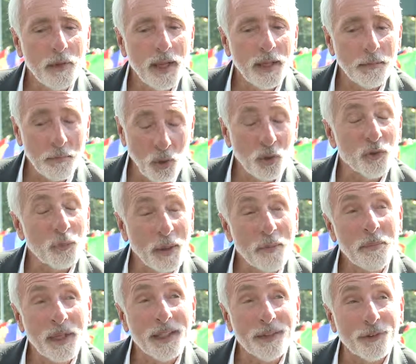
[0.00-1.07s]
and most, my
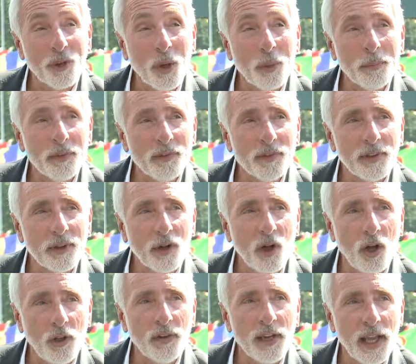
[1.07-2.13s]
biggest hope is that
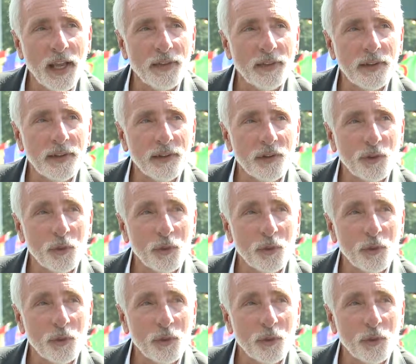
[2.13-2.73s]
all the athletes